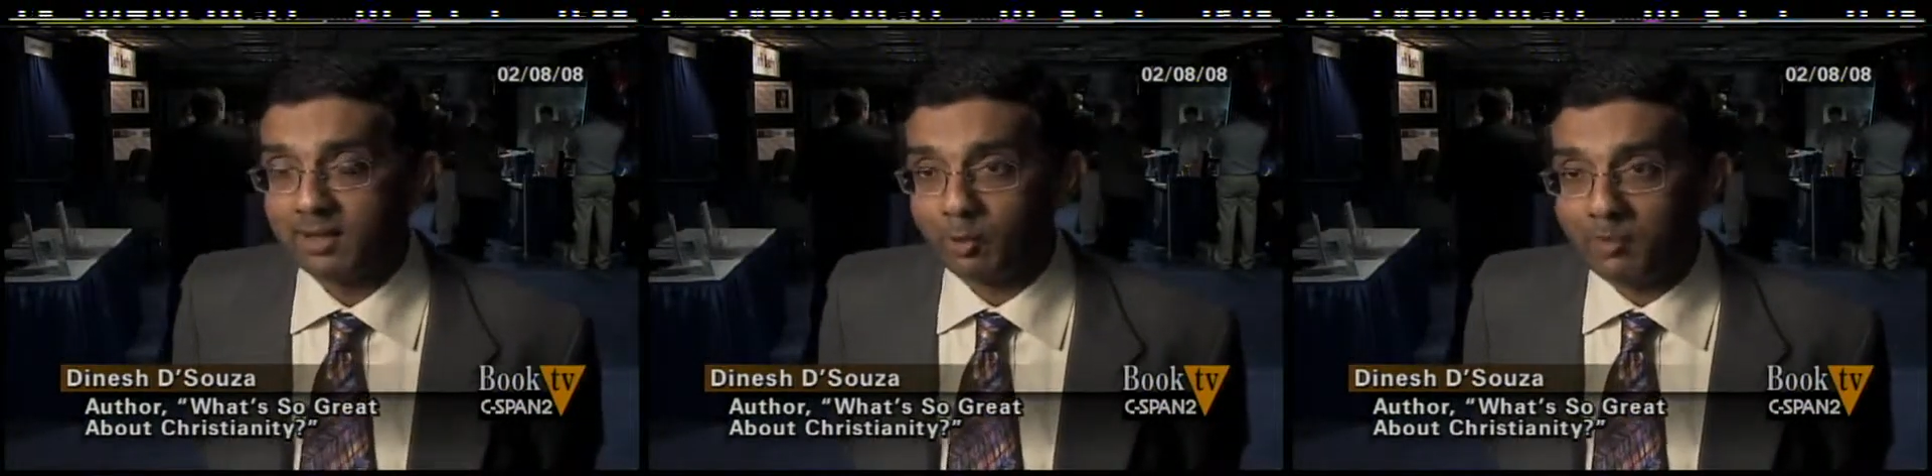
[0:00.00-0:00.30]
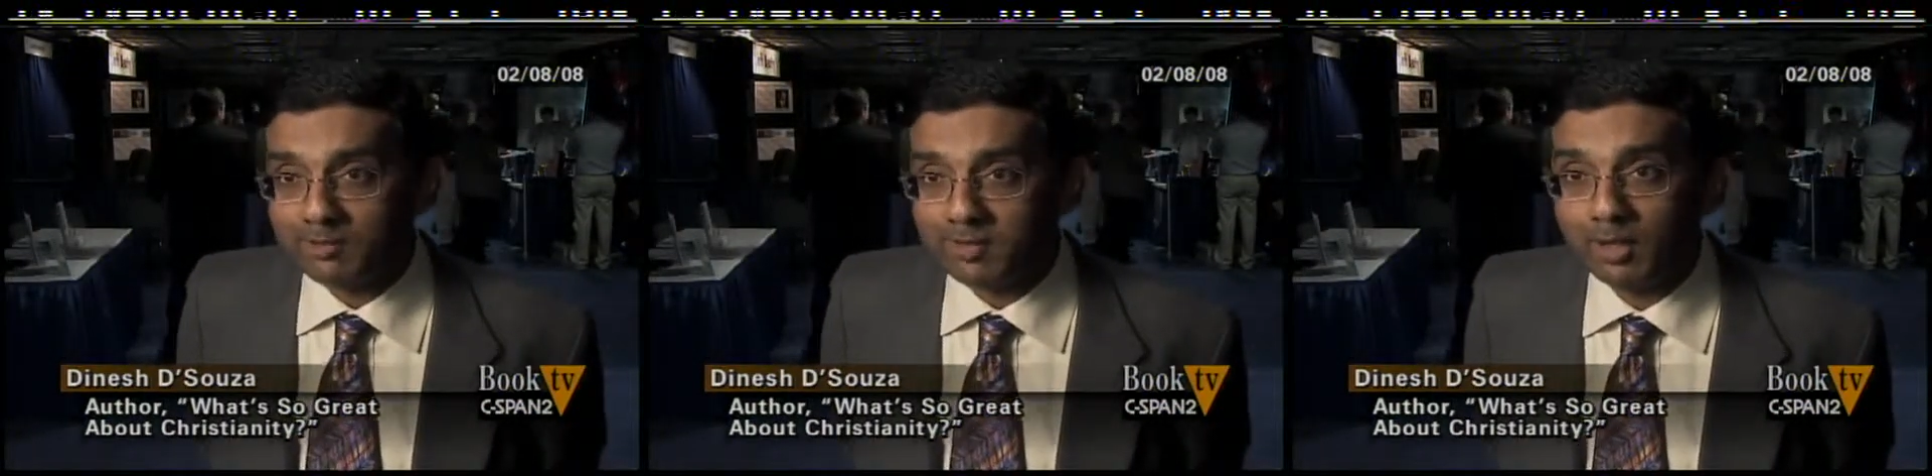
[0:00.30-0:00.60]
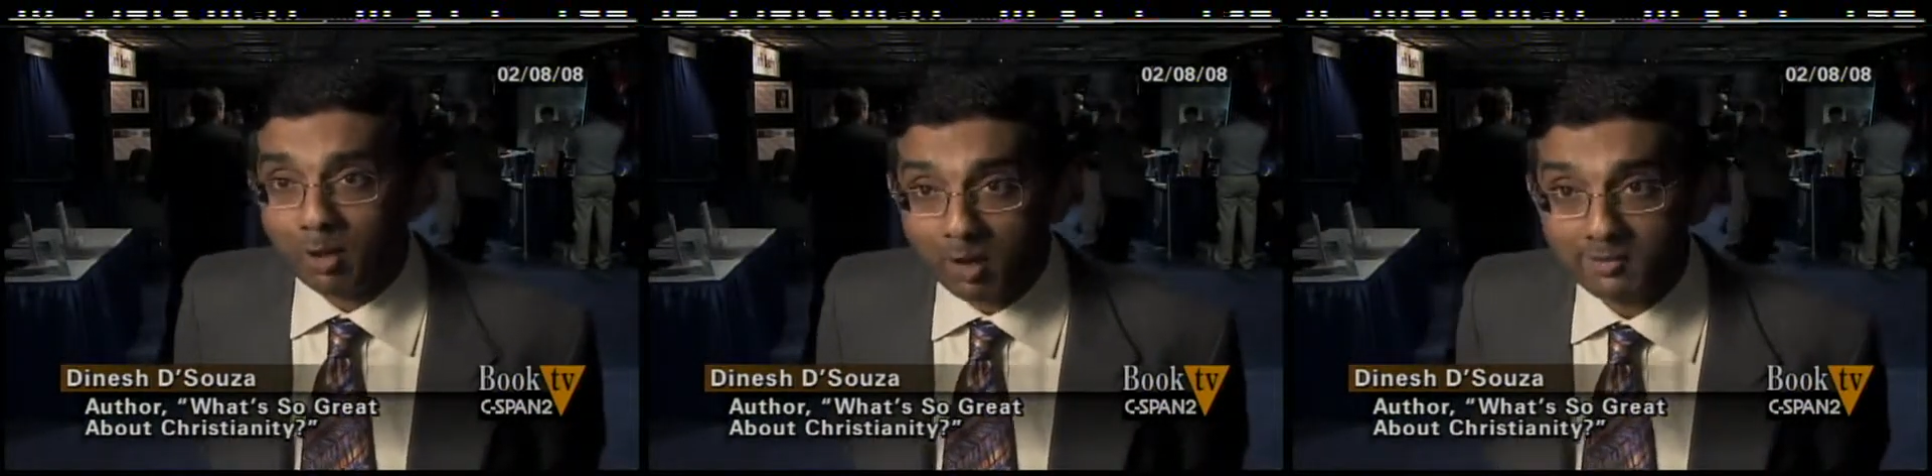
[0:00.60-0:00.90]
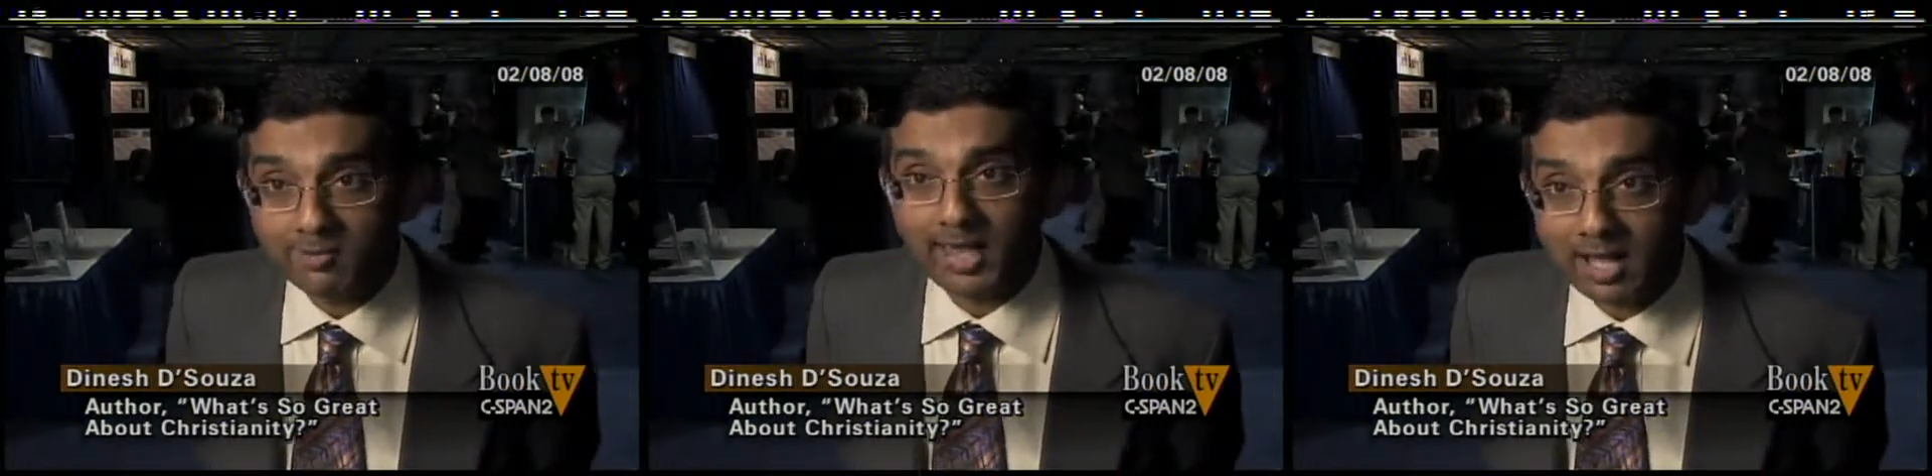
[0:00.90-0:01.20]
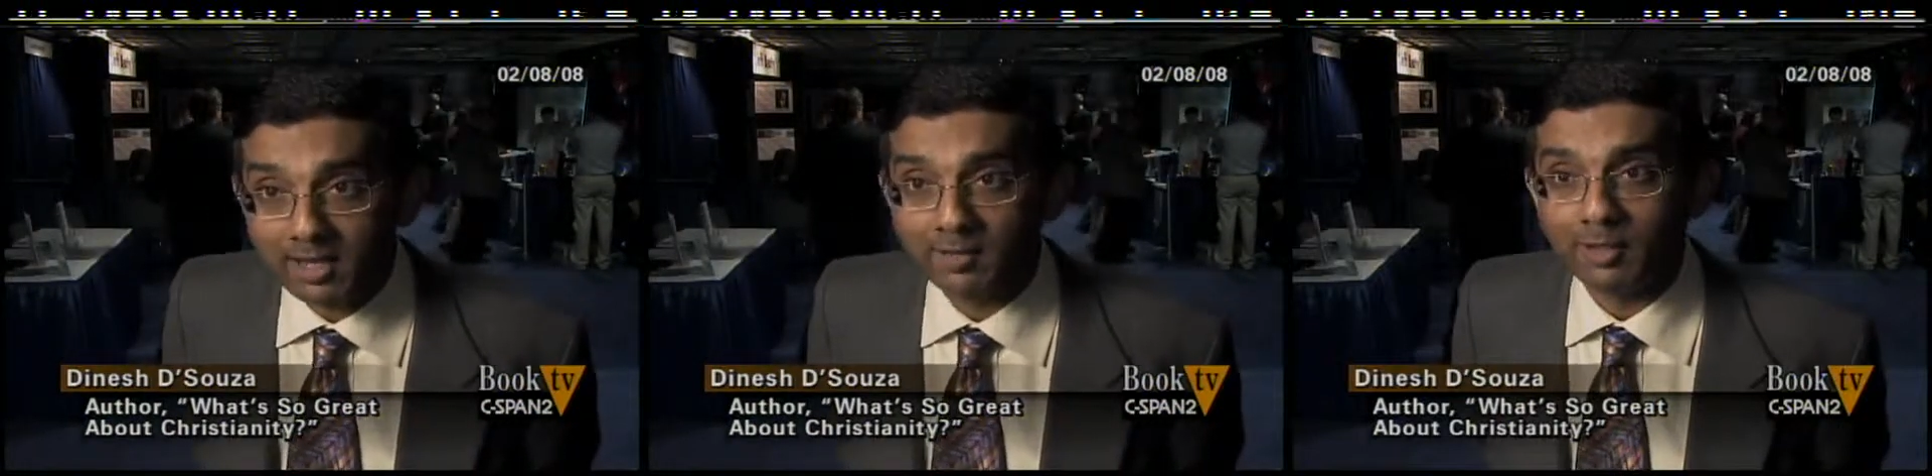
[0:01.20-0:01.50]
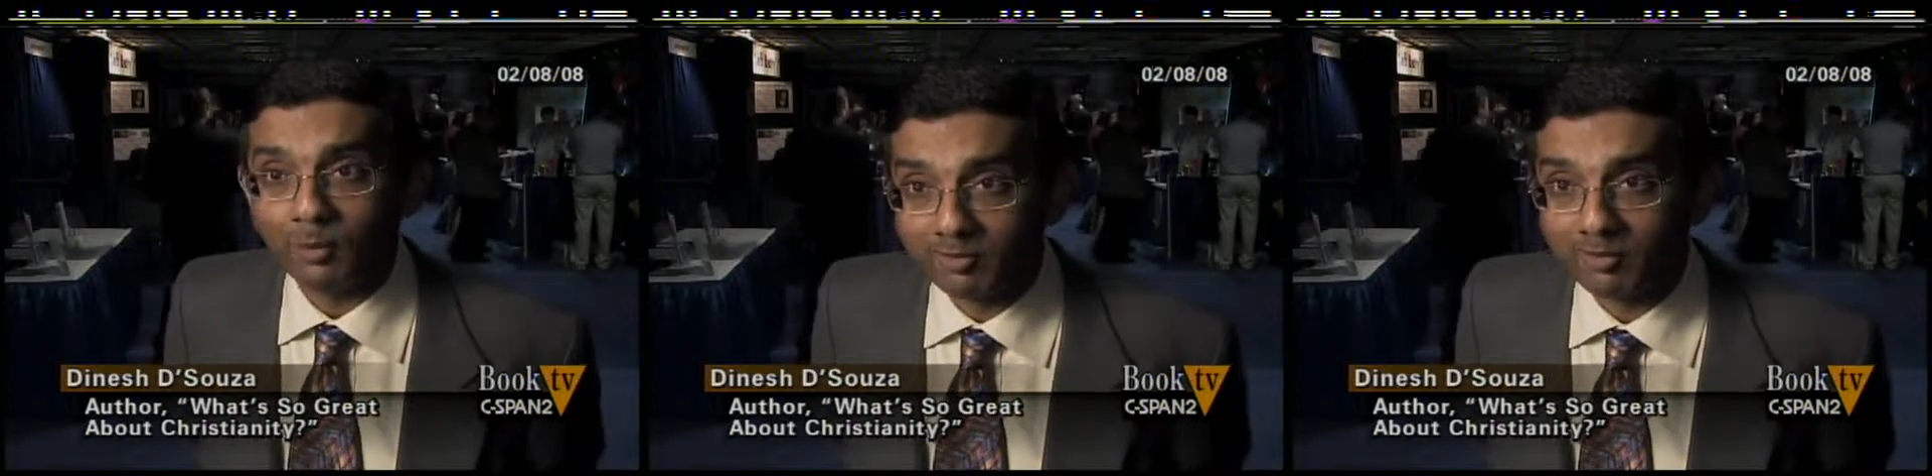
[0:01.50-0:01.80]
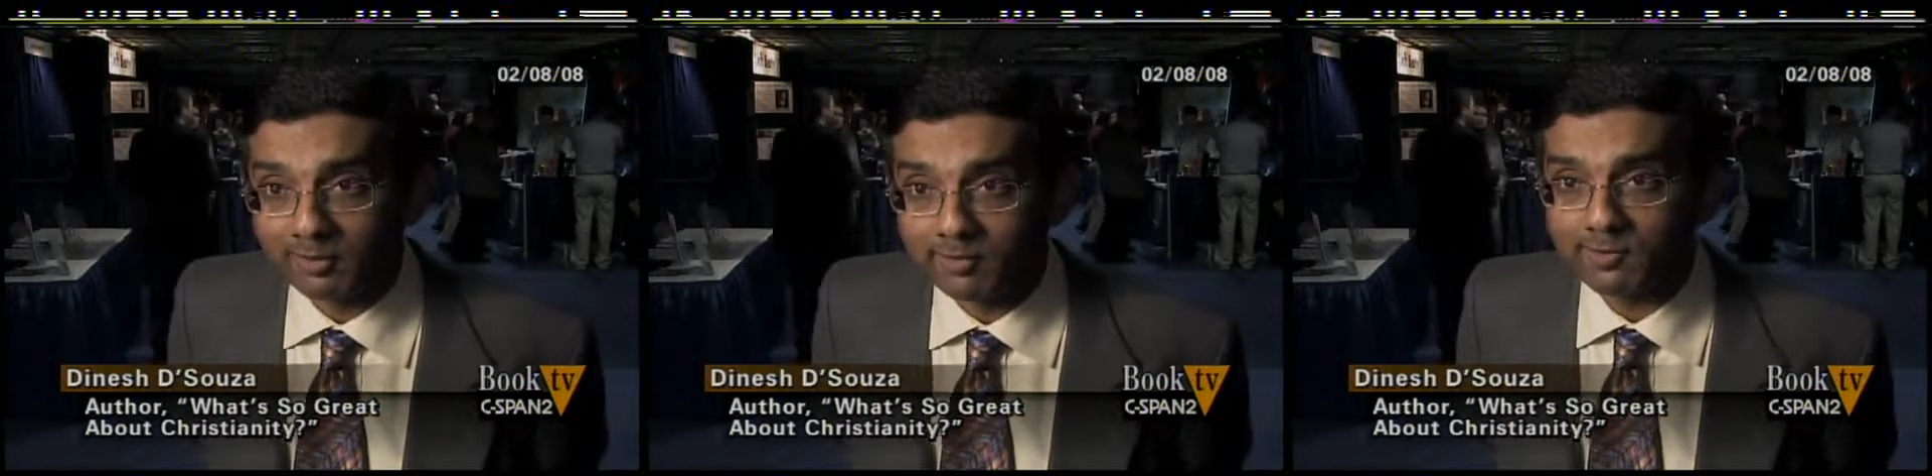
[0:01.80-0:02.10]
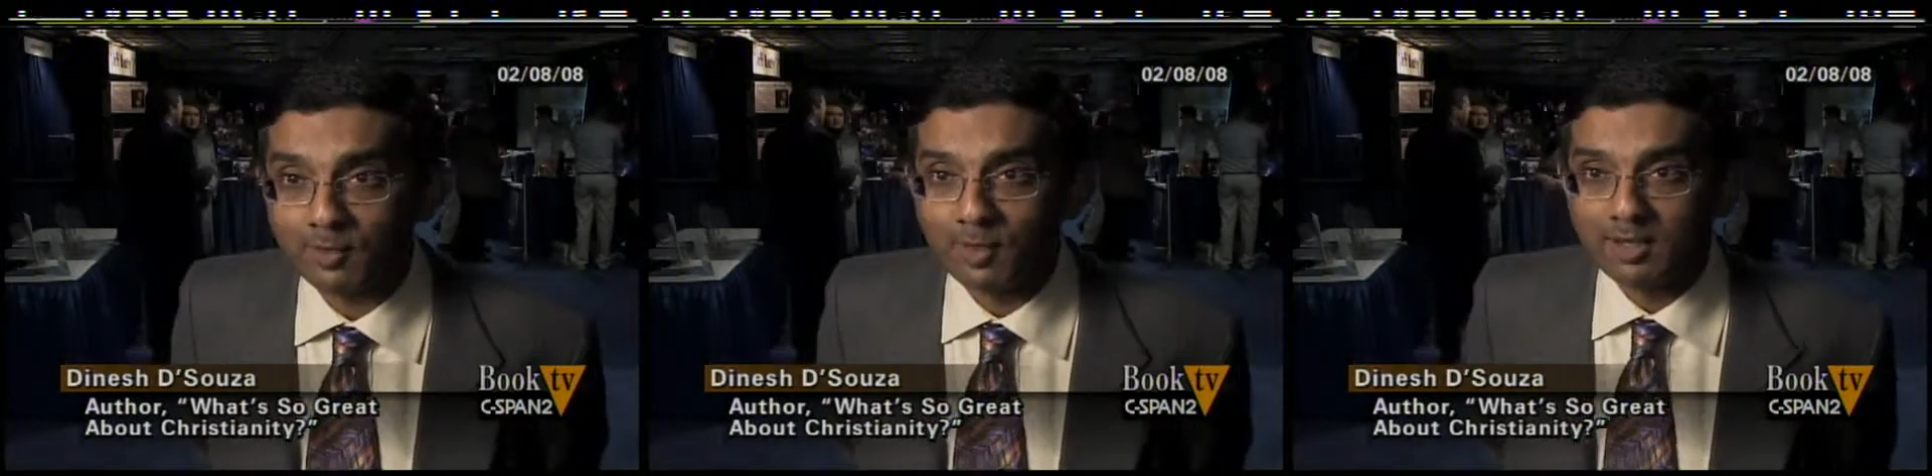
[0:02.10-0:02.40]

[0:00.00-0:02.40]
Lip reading: you may say, God's hand in the universe.